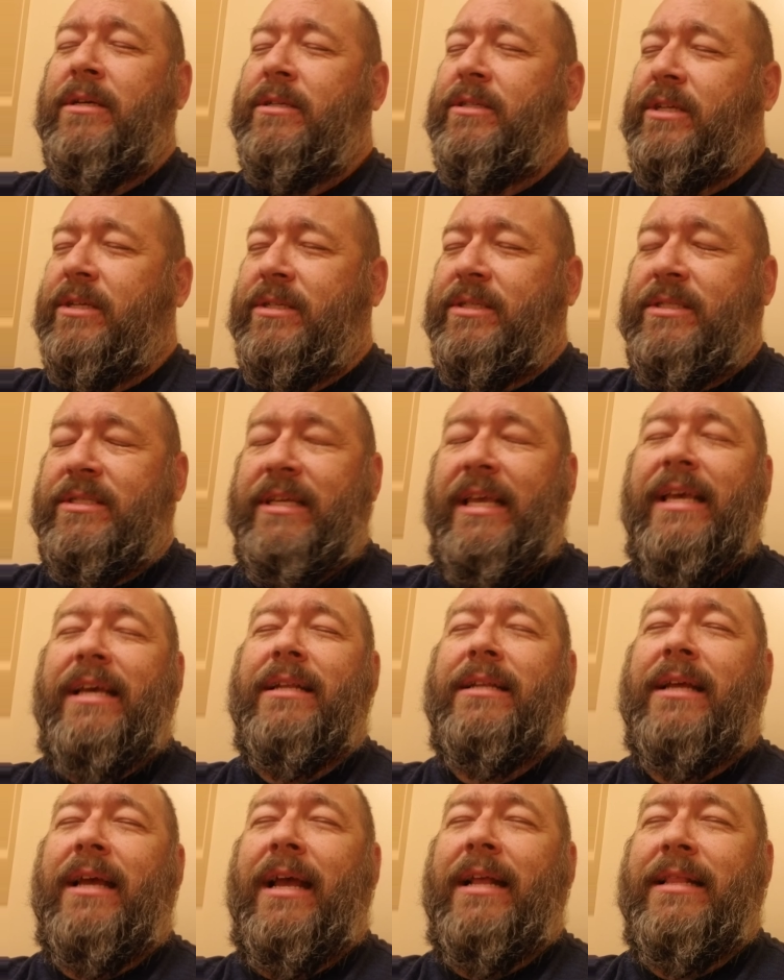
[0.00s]
to see
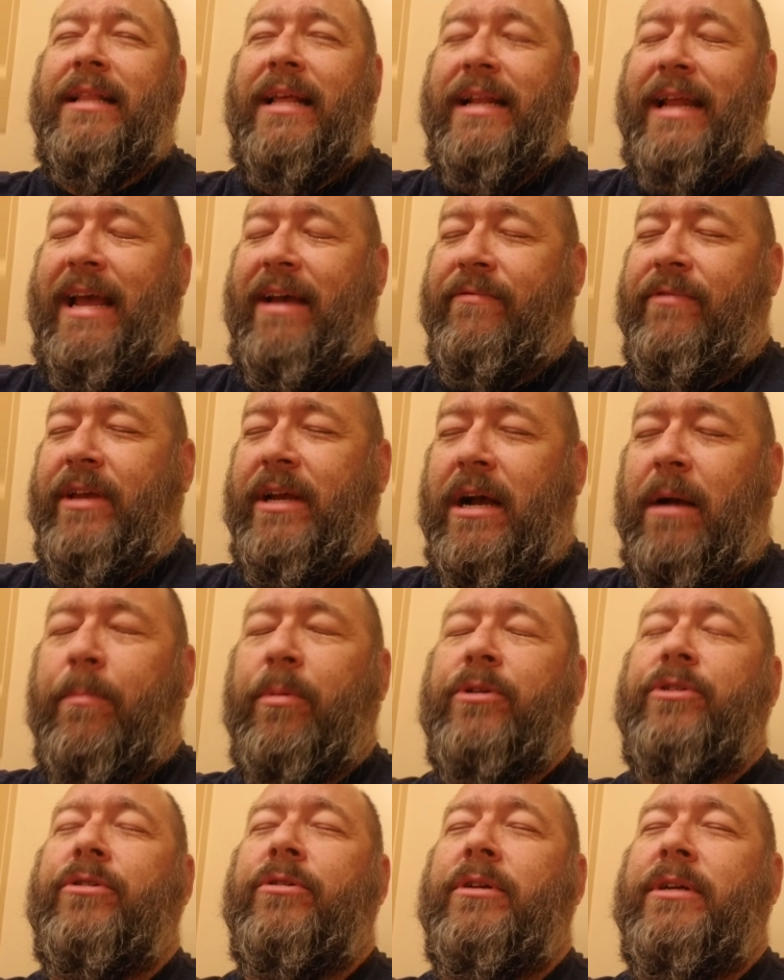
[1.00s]
it, and then have the
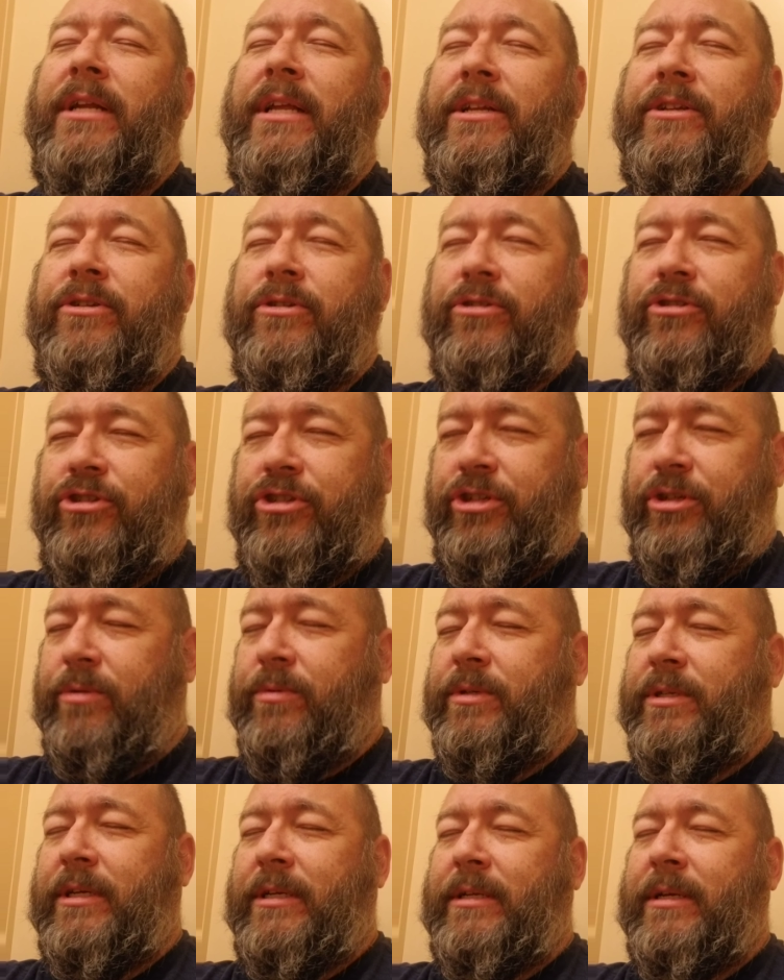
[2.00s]
opportunity to
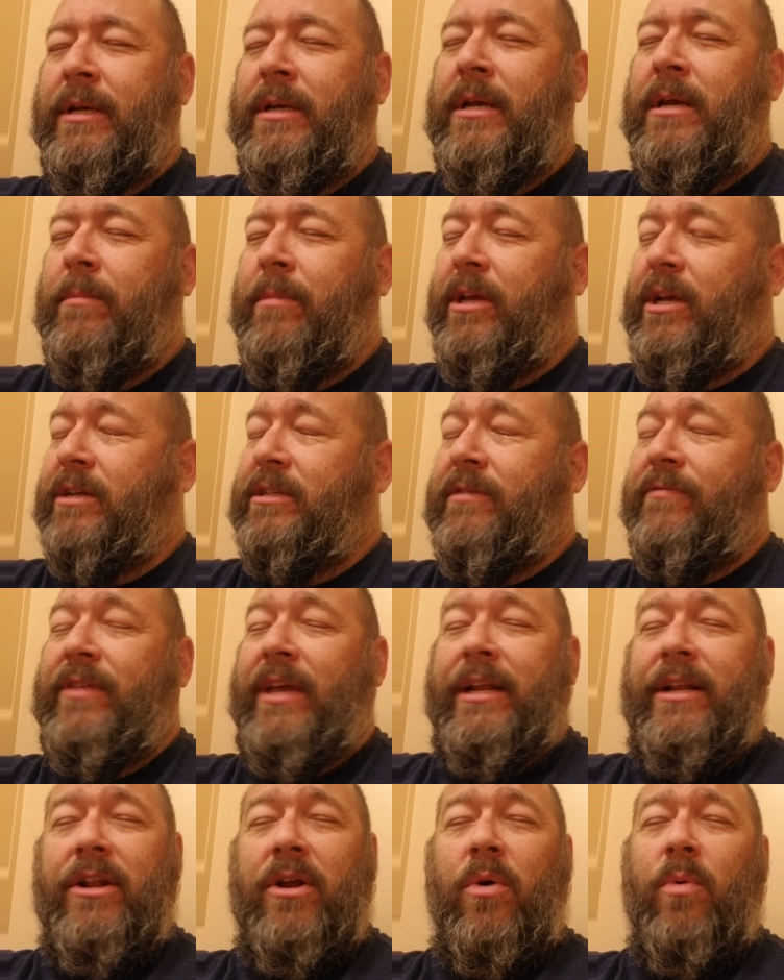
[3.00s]
choose it. Because if
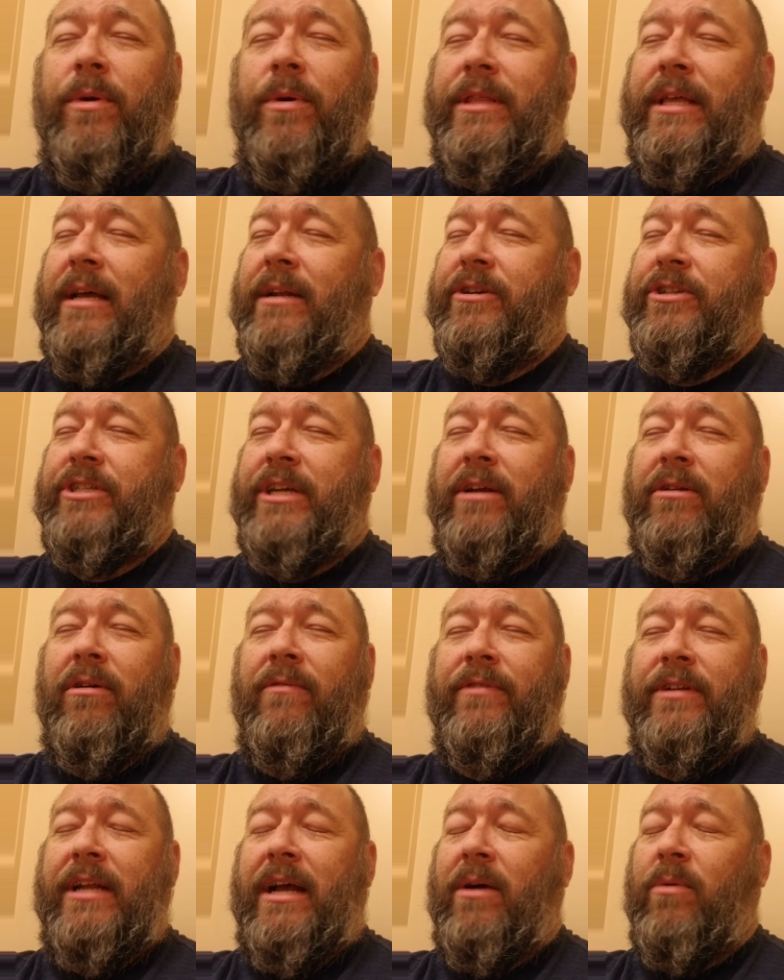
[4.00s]
they know without a shadow of
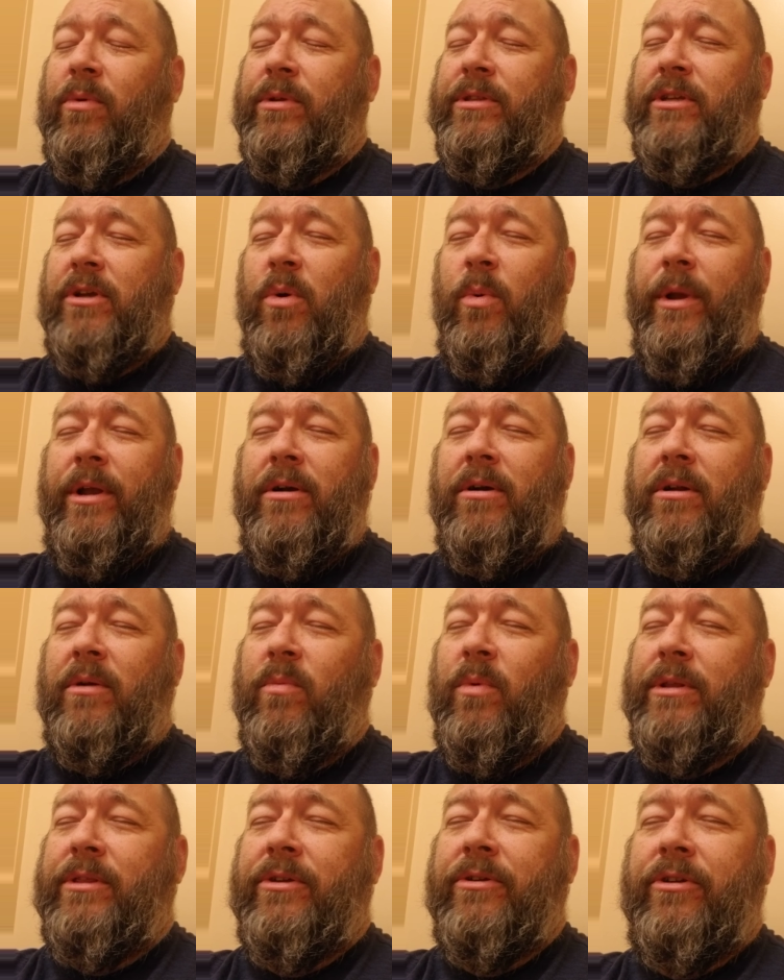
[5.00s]
a doubt what's going on and
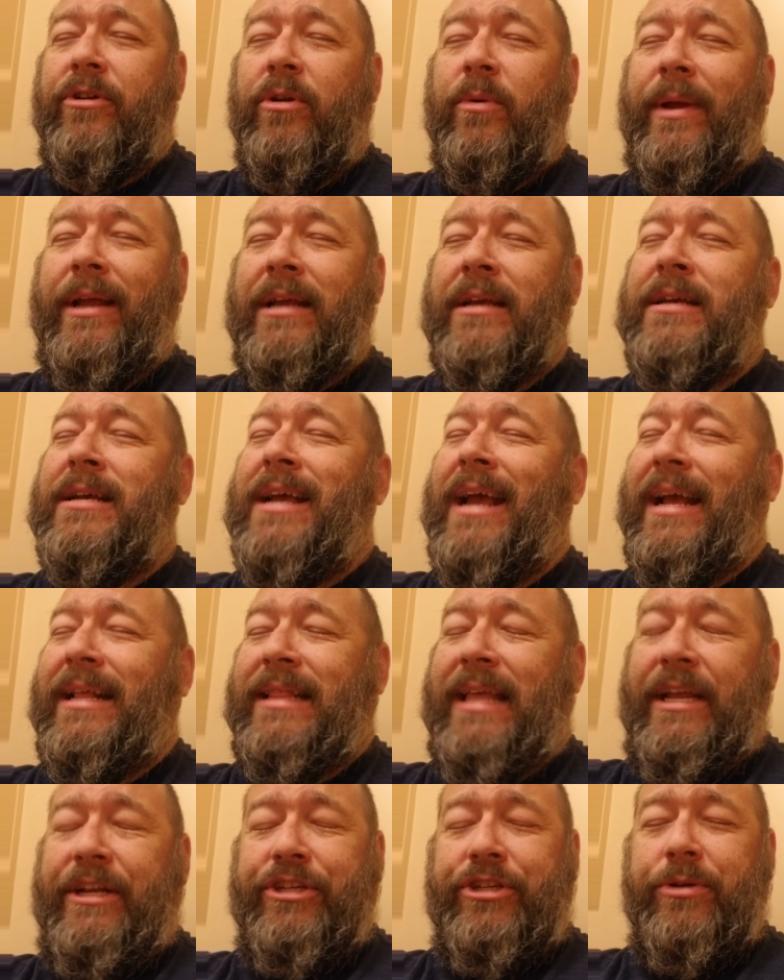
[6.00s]
what they're doing, and
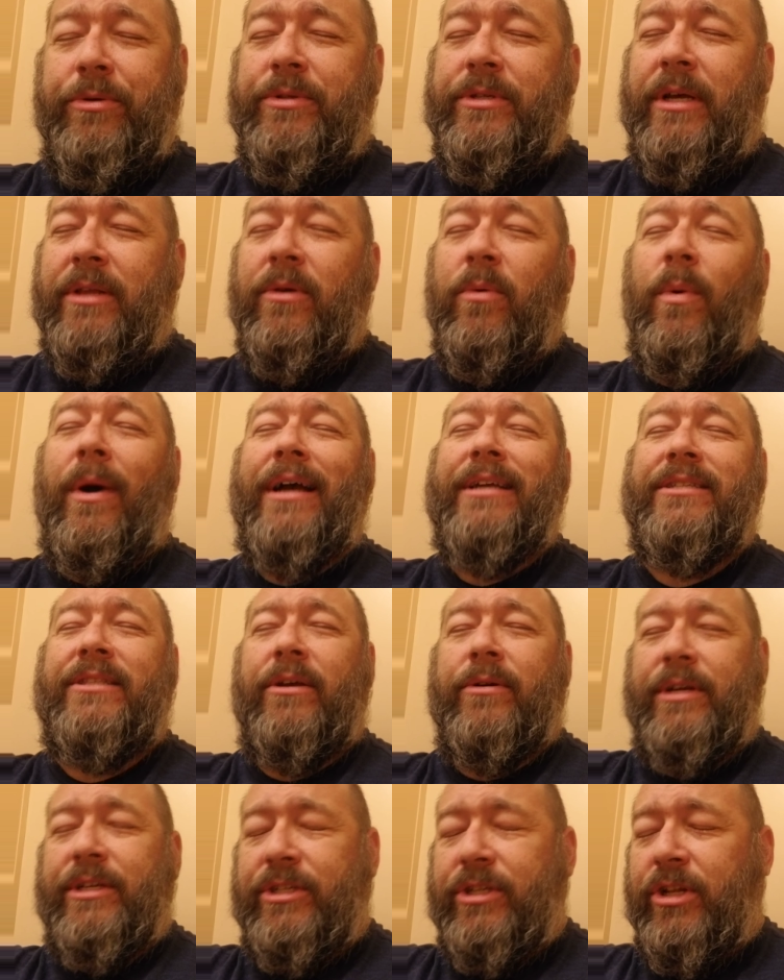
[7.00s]
they choose otherwise,
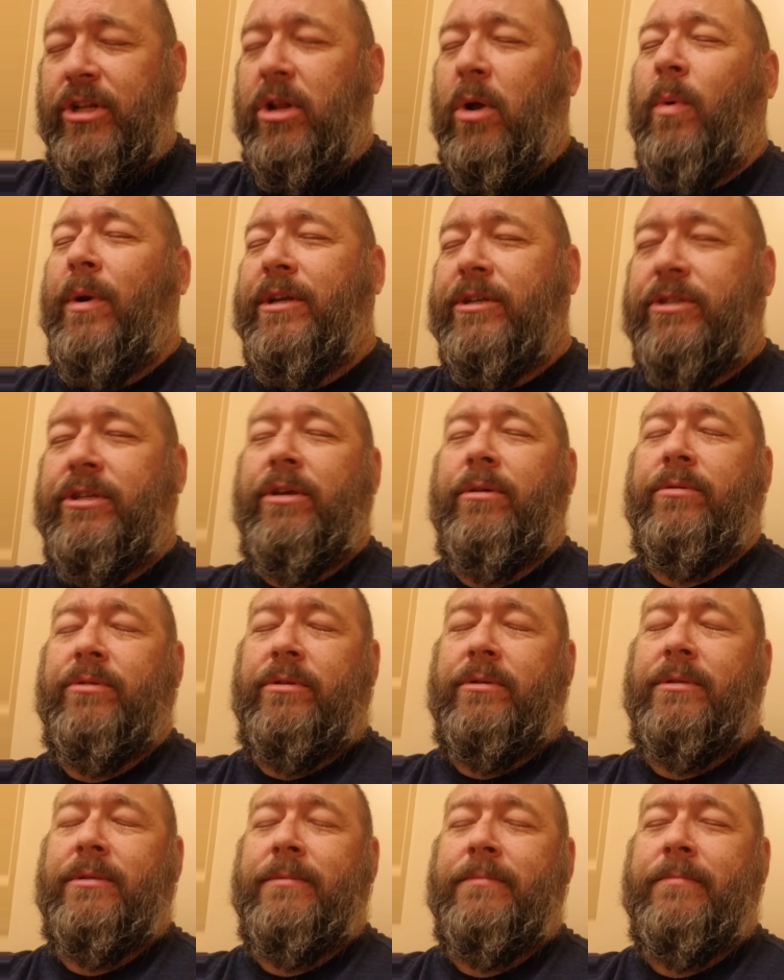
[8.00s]
there is no
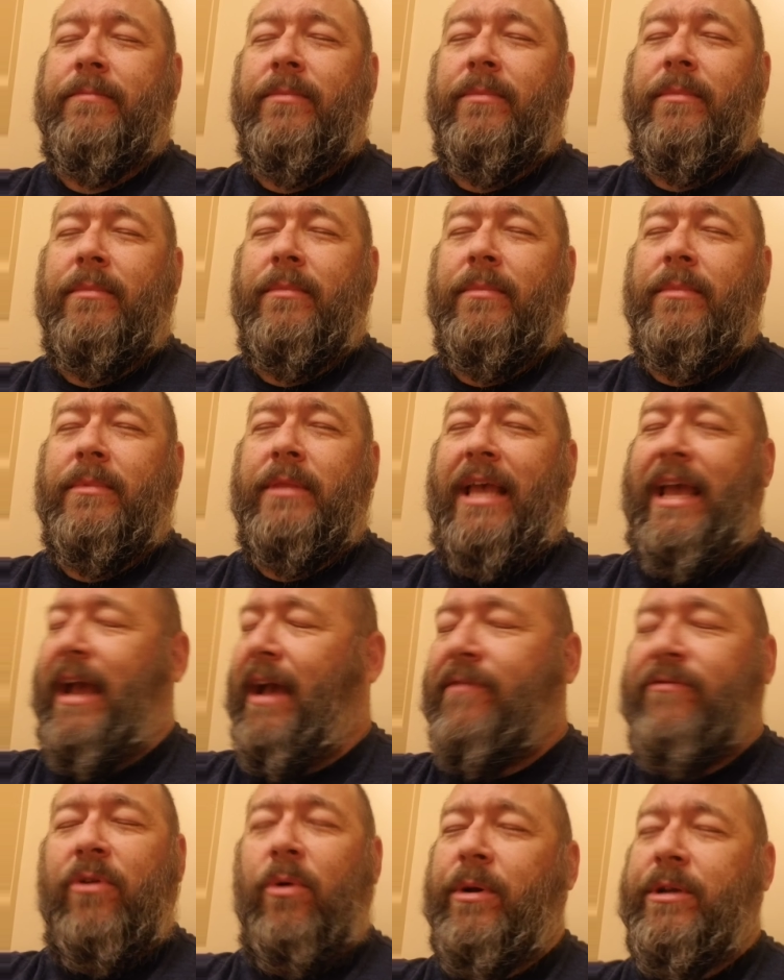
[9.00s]
excuse. They
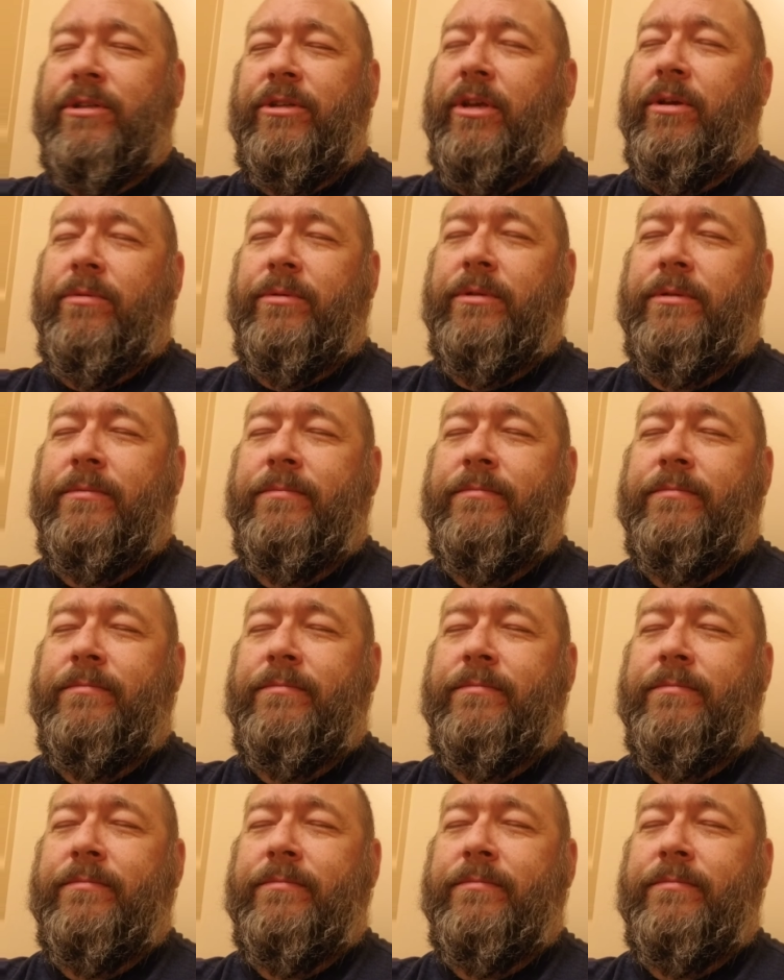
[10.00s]
have no excuse.